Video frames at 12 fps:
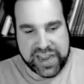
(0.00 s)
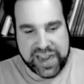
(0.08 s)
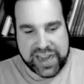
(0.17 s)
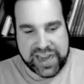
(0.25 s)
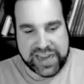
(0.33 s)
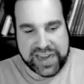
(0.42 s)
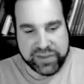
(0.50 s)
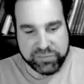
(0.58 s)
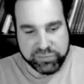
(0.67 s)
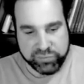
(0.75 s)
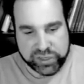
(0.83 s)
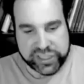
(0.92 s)
And, and
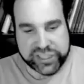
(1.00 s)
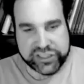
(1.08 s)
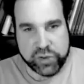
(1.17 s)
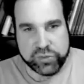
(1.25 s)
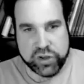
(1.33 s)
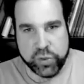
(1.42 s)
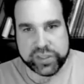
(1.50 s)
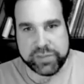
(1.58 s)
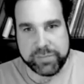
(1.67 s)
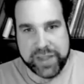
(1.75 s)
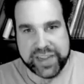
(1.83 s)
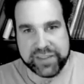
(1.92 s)
I really don't know what to
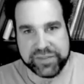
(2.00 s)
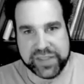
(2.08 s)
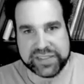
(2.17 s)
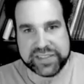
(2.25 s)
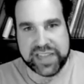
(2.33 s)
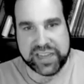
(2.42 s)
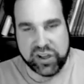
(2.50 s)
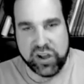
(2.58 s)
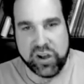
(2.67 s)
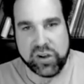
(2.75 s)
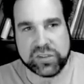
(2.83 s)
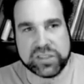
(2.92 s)
make of this at all.